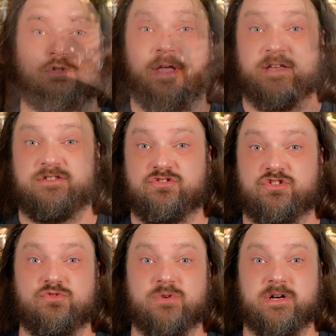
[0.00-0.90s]
So as you
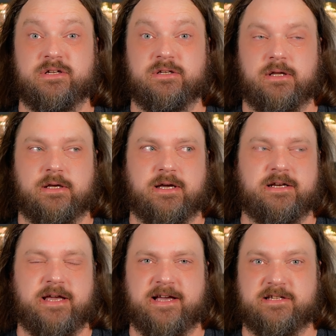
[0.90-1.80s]
chew on it, it
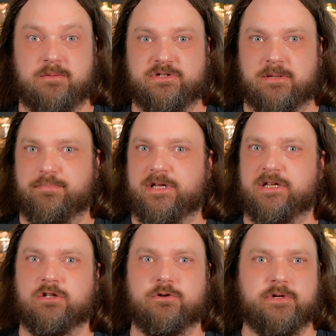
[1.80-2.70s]
kind of has almost a
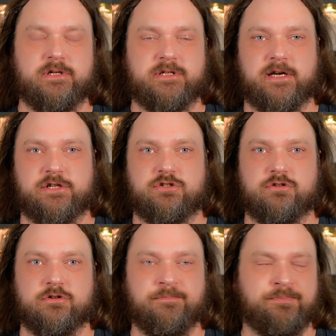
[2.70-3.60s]
pillowy
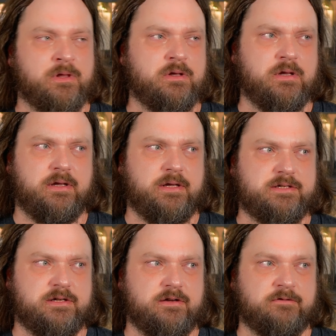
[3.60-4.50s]
texture.
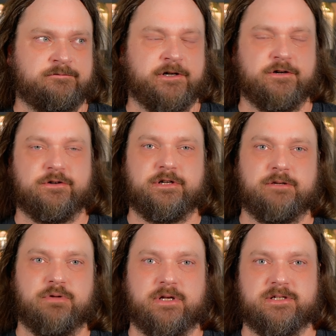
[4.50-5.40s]
It's a
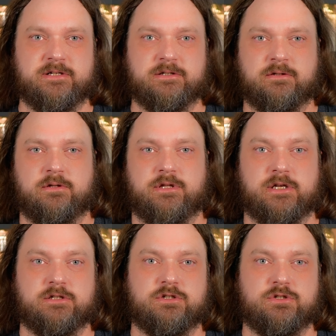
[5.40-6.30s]
very pleasant
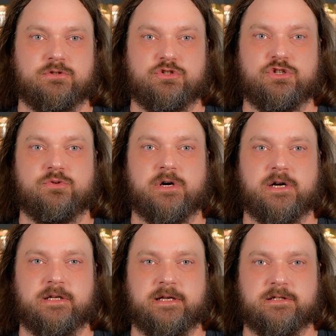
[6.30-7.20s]
thing to chew
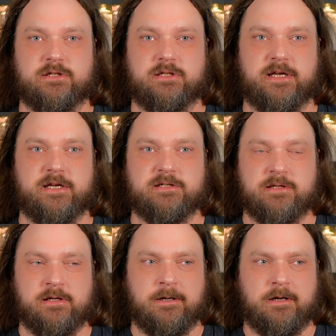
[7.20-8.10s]
on and to taste
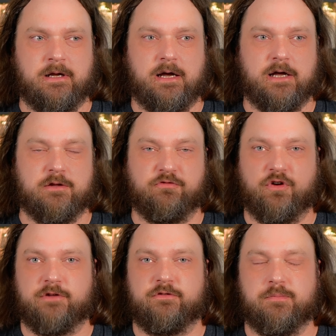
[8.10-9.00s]
on the
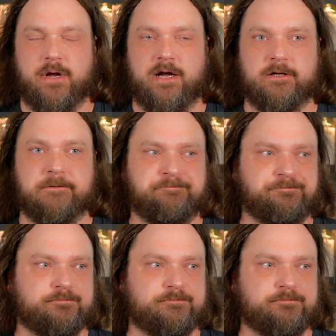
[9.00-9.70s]
front of your palate.